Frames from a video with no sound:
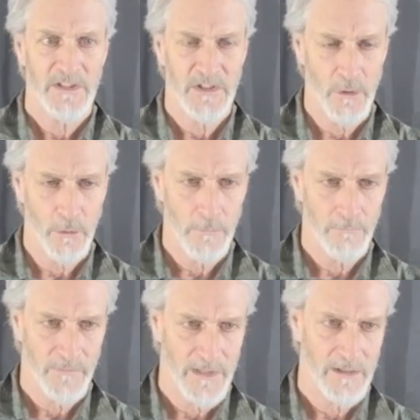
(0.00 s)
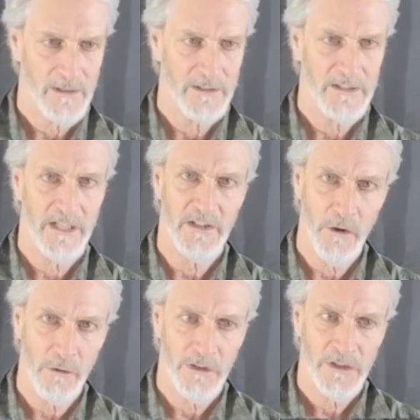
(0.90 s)
So take
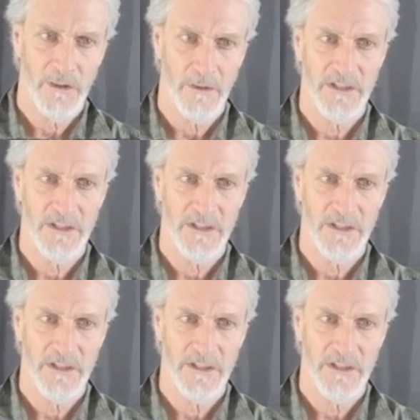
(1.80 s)
note,